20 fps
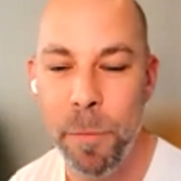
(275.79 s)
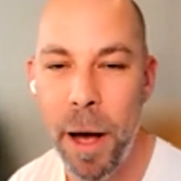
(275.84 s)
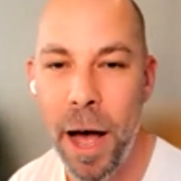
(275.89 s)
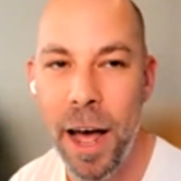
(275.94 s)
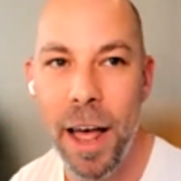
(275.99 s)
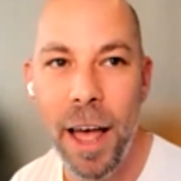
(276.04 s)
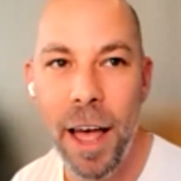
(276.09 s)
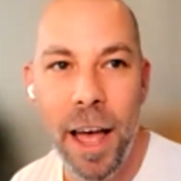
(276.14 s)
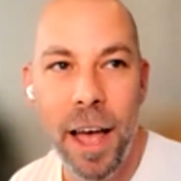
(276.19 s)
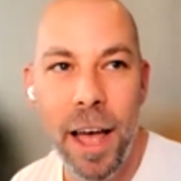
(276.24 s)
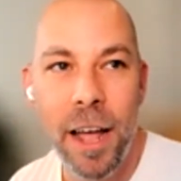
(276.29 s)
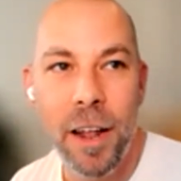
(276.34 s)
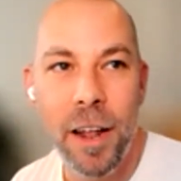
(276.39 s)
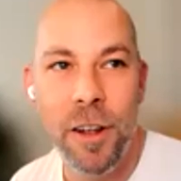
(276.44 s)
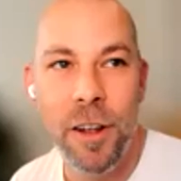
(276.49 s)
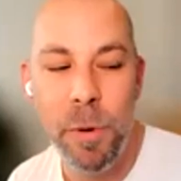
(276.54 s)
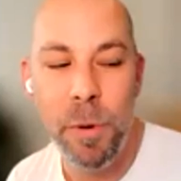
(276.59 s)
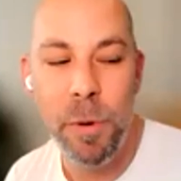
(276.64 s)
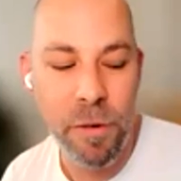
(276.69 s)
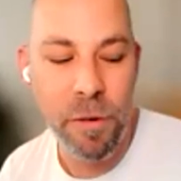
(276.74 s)
But
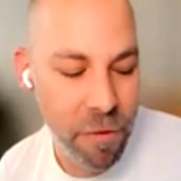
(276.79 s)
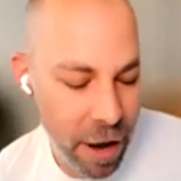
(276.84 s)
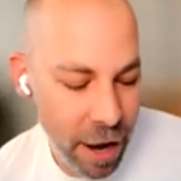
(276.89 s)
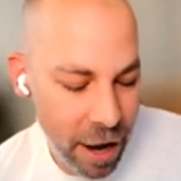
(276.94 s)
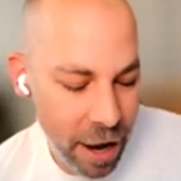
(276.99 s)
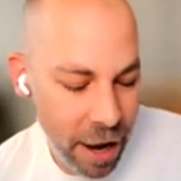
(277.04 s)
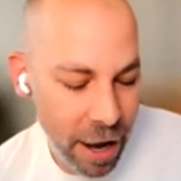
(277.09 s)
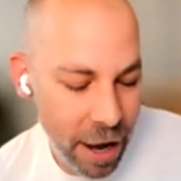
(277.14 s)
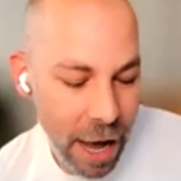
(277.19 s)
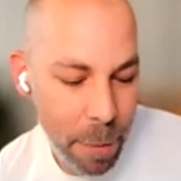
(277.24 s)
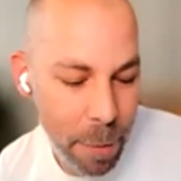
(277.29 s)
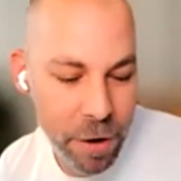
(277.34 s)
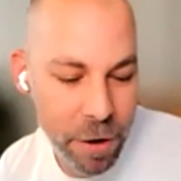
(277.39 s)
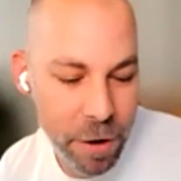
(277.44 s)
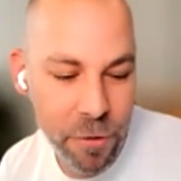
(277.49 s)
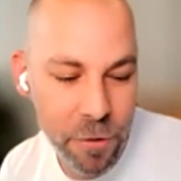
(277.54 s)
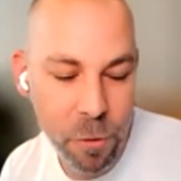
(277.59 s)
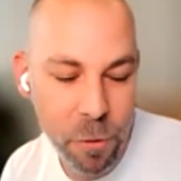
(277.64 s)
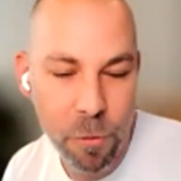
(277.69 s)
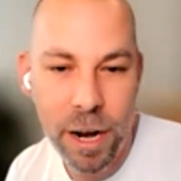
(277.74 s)
to be fair, up
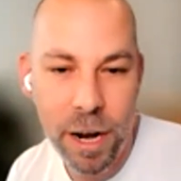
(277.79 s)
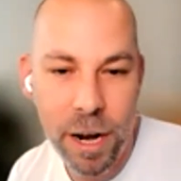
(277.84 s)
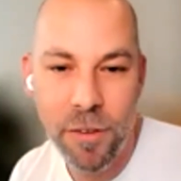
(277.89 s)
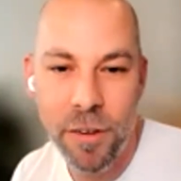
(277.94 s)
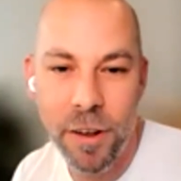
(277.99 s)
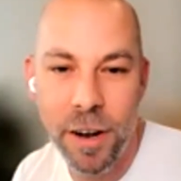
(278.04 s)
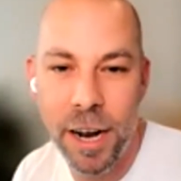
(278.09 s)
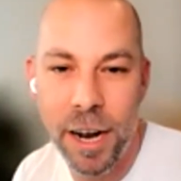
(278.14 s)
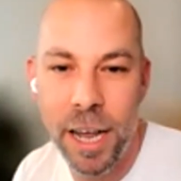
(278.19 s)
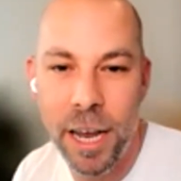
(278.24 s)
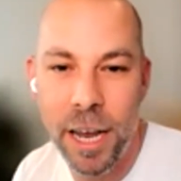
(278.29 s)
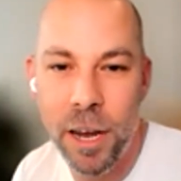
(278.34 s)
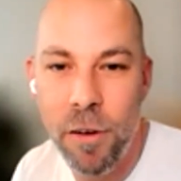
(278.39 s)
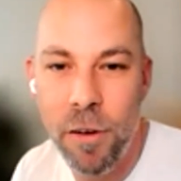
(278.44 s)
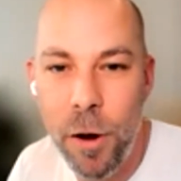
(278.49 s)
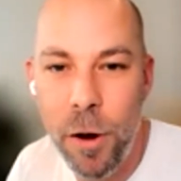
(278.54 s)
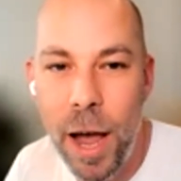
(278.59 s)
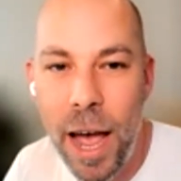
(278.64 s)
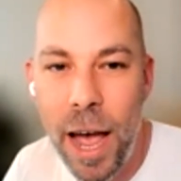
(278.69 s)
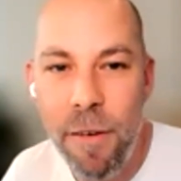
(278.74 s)
until recently,
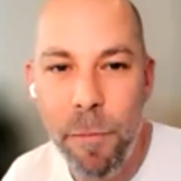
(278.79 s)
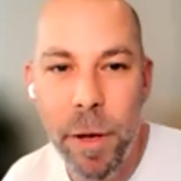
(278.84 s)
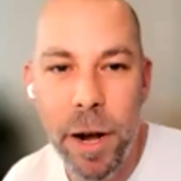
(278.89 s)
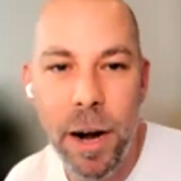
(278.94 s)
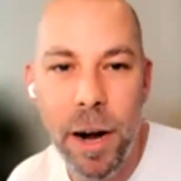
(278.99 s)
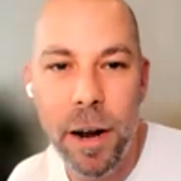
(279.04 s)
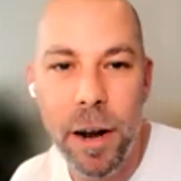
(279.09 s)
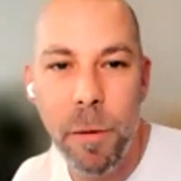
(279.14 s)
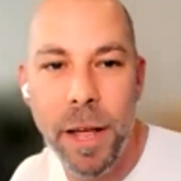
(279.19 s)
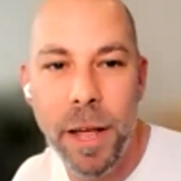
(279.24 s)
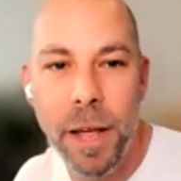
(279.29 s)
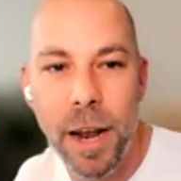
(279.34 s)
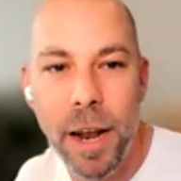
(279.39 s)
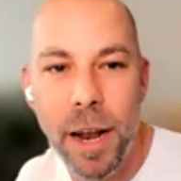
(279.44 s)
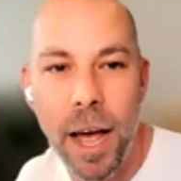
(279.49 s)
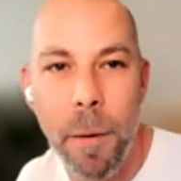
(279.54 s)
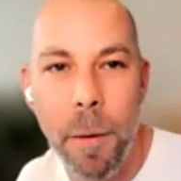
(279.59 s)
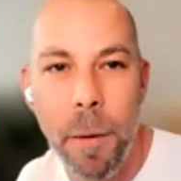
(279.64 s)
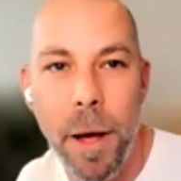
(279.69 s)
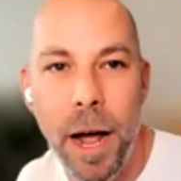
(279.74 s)
you have been a little bit
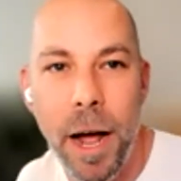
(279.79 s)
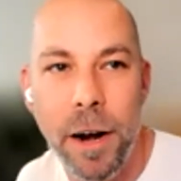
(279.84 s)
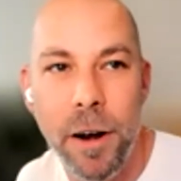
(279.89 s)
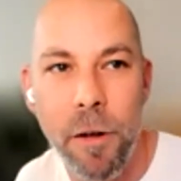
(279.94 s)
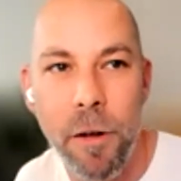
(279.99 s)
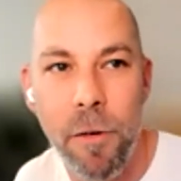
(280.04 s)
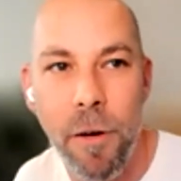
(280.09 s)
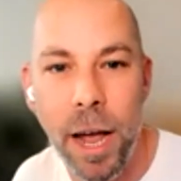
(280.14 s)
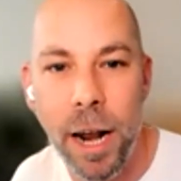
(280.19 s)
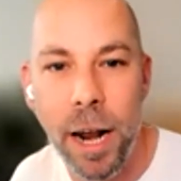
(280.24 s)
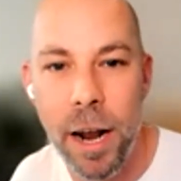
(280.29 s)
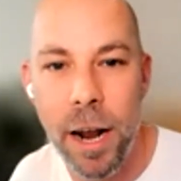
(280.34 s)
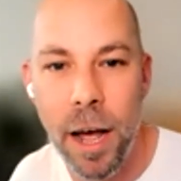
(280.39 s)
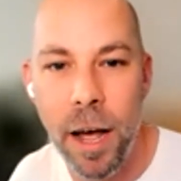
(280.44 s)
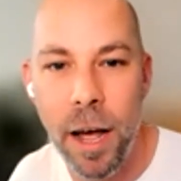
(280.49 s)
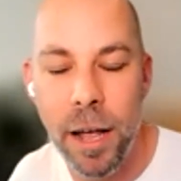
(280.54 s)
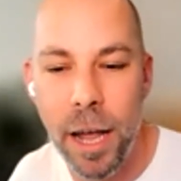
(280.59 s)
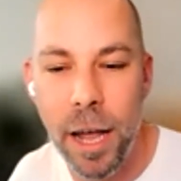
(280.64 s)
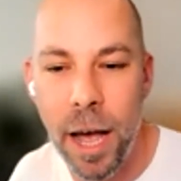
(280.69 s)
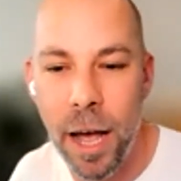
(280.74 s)
under the
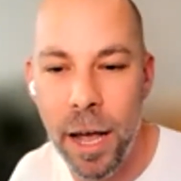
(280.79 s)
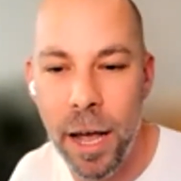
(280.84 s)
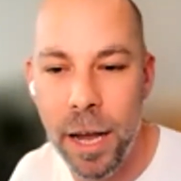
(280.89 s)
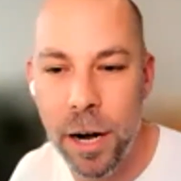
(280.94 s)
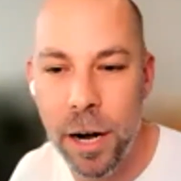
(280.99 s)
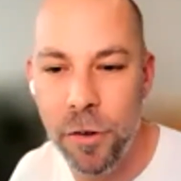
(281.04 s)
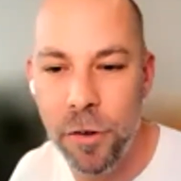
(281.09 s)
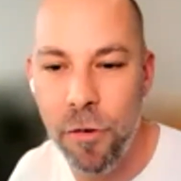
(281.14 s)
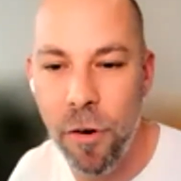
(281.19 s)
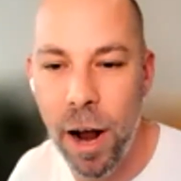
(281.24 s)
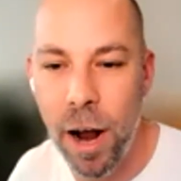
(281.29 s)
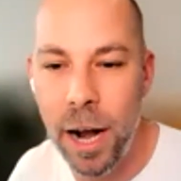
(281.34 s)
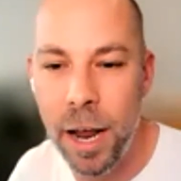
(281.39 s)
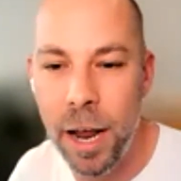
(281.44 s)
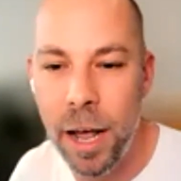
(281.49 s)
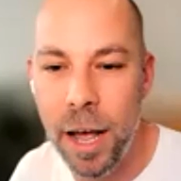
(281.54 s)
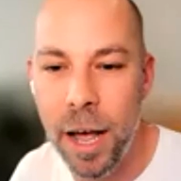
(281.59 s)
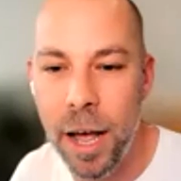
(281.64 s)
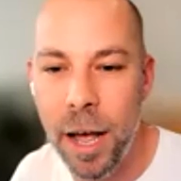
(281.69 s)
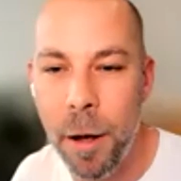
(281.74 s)
radar in
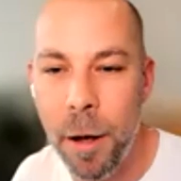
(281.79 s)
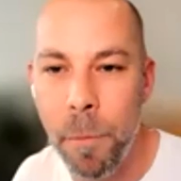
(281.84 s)
Australia,